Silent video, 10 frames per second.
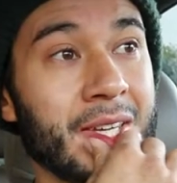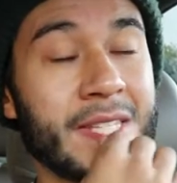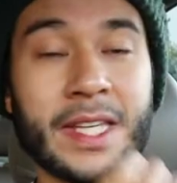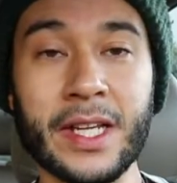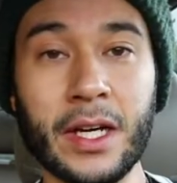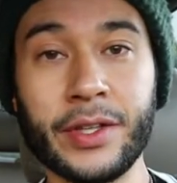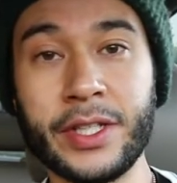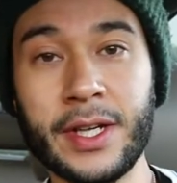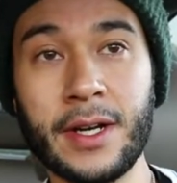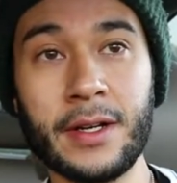he's sitting on the
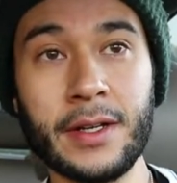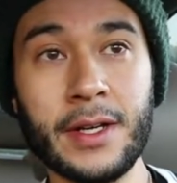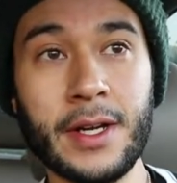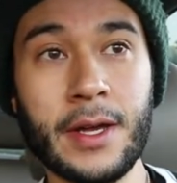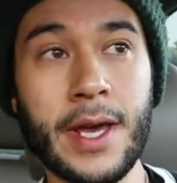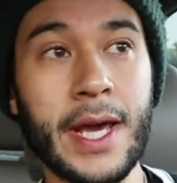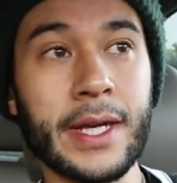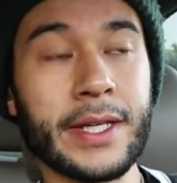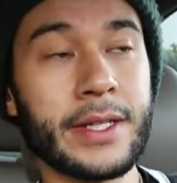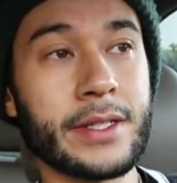chair,
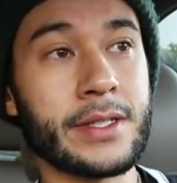and he